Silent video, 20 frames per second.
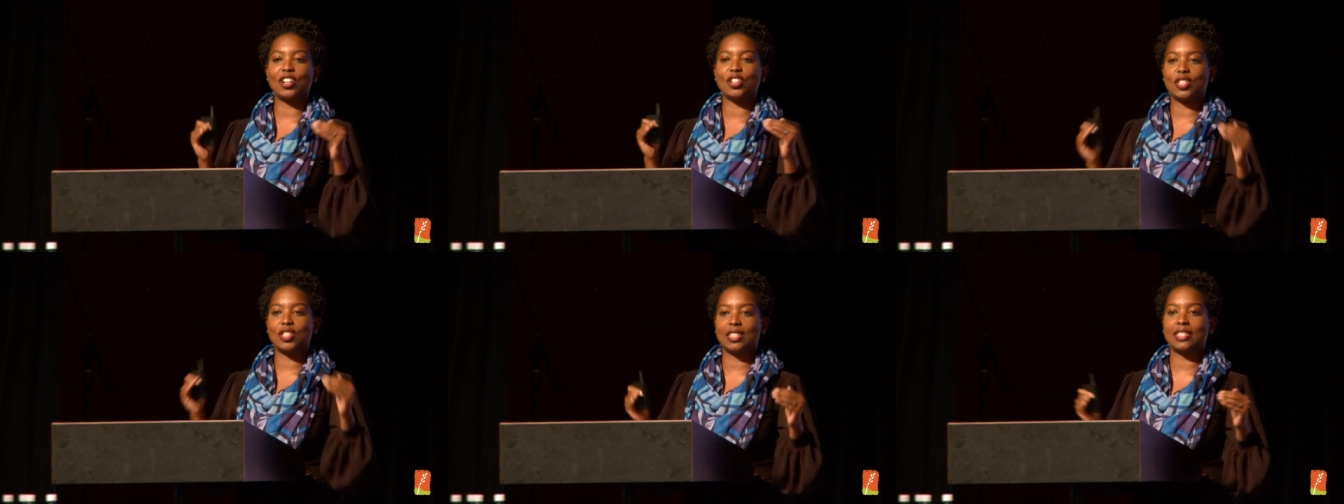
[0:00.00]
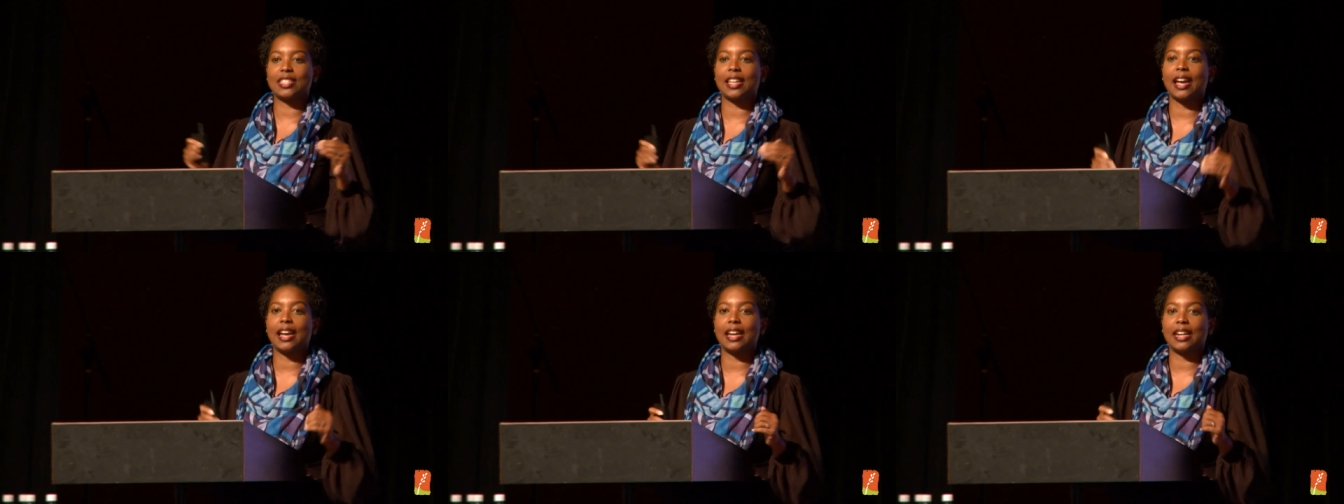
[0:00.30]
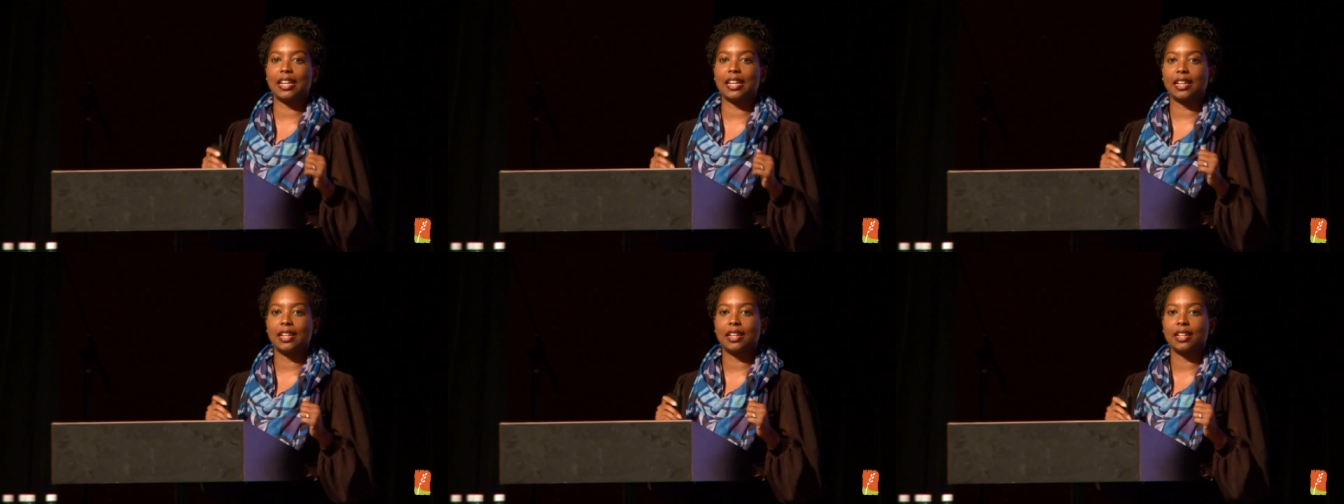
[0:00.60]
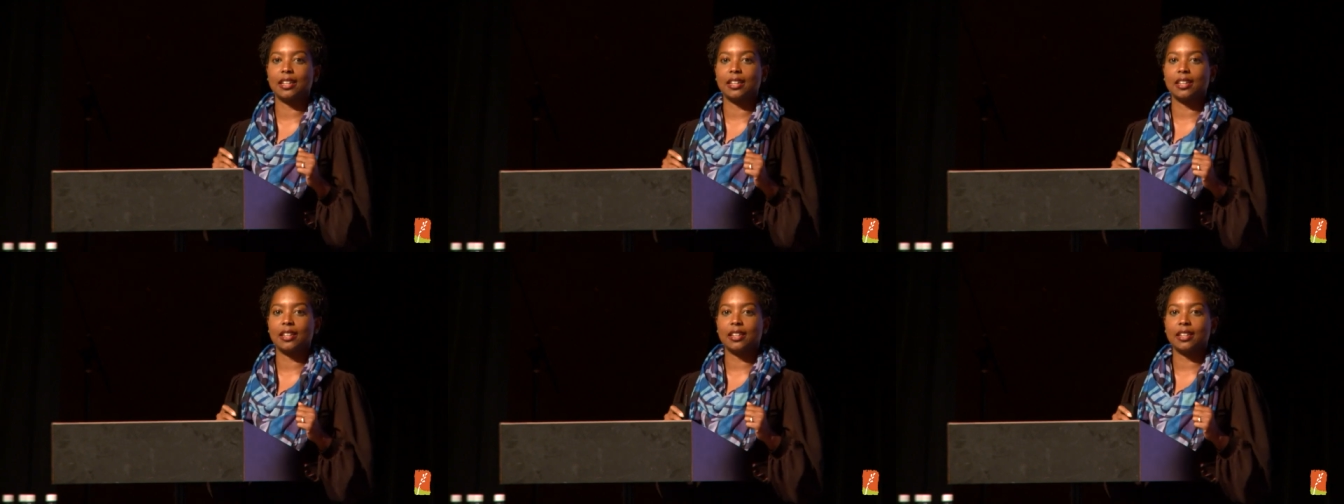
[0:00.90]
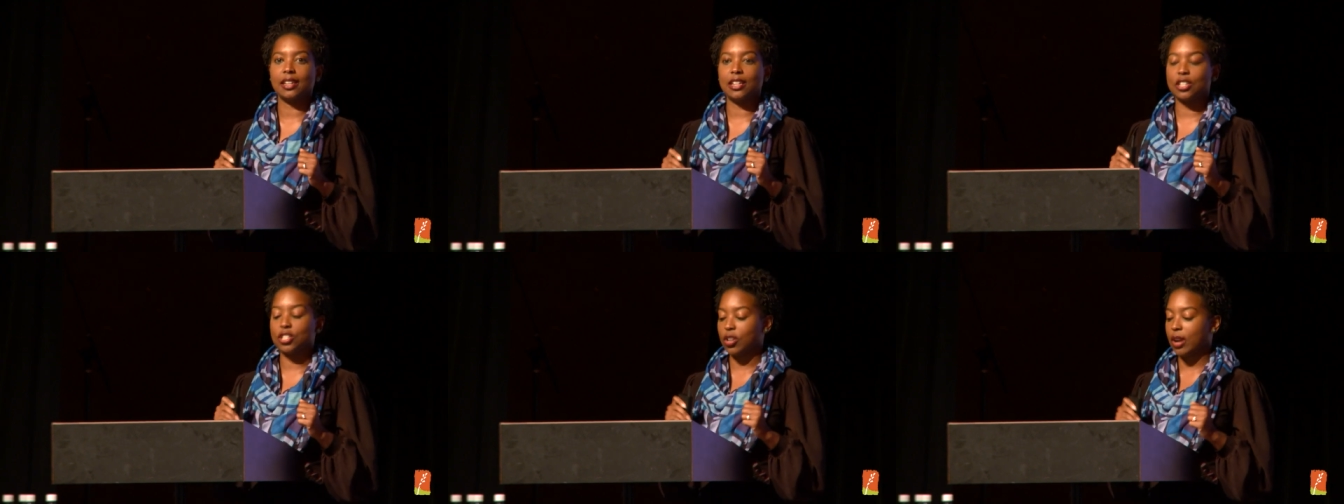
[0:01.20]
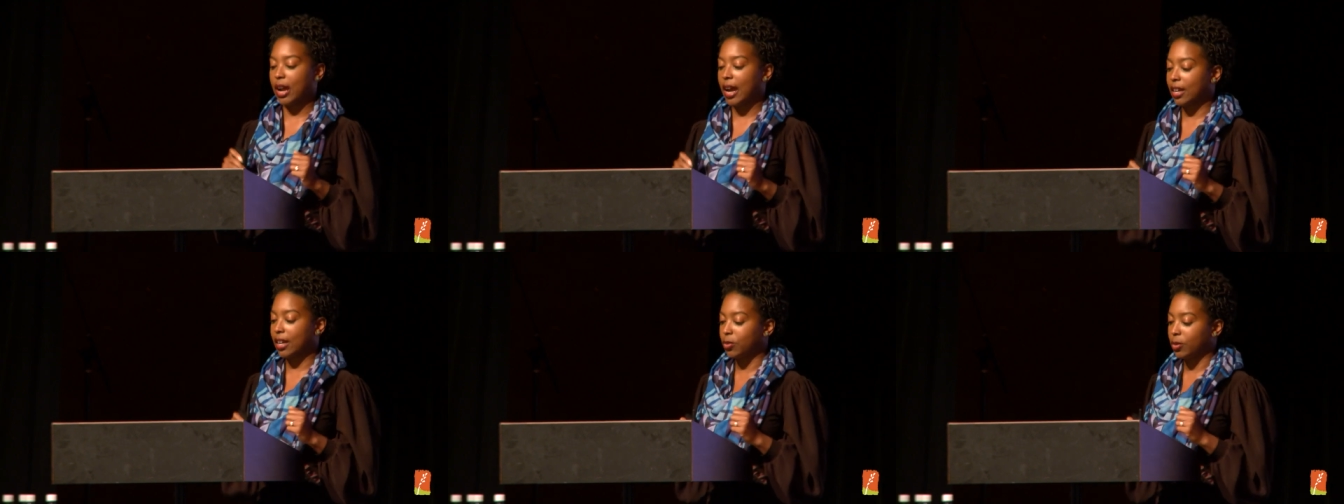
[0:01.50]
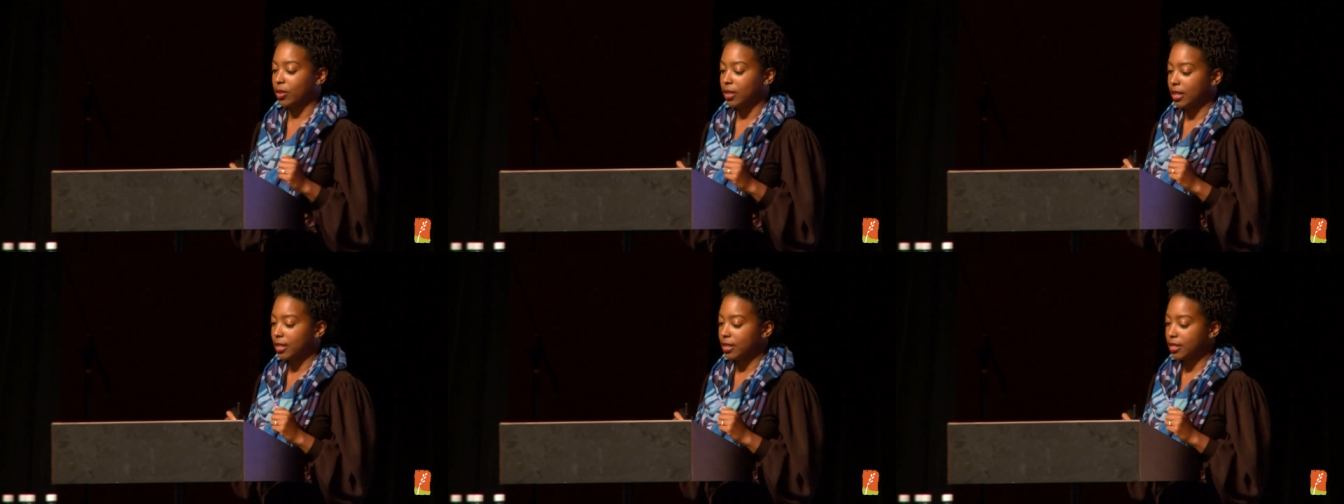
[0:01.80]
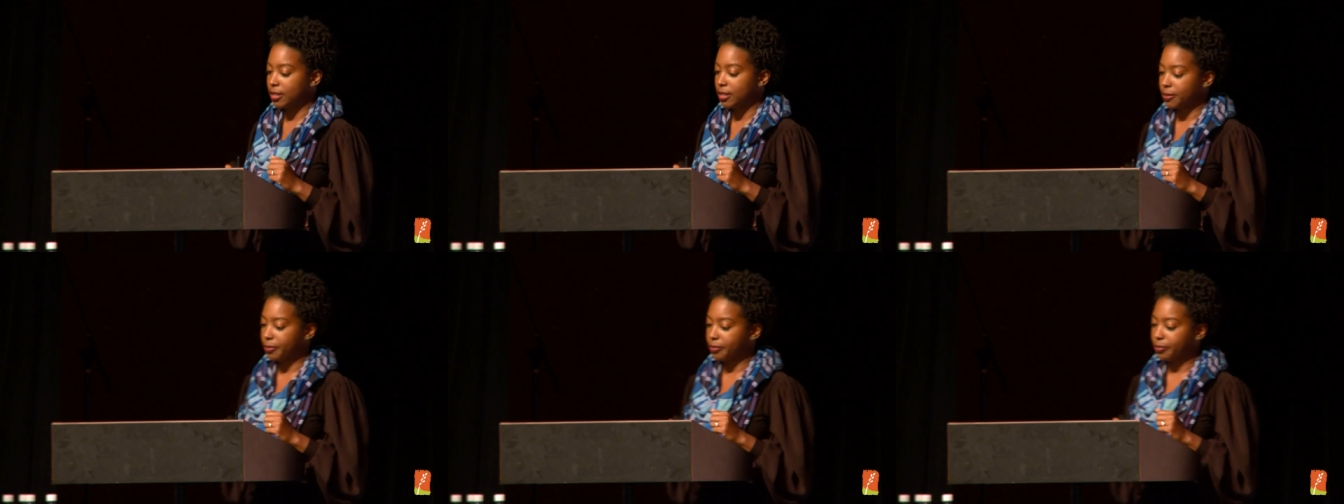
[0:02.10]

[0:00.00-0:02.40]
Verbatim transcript: society, interact with this?